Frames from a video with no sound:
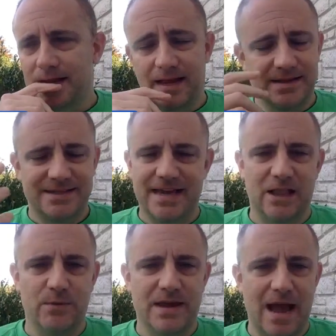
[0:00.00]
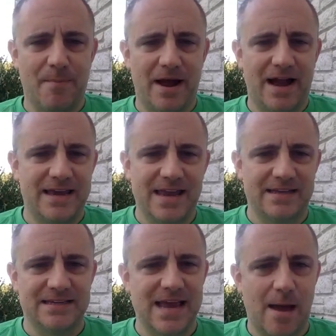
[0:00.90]
And again, salary cap, I
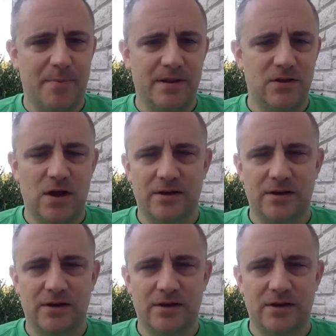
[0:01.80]
can't see happening.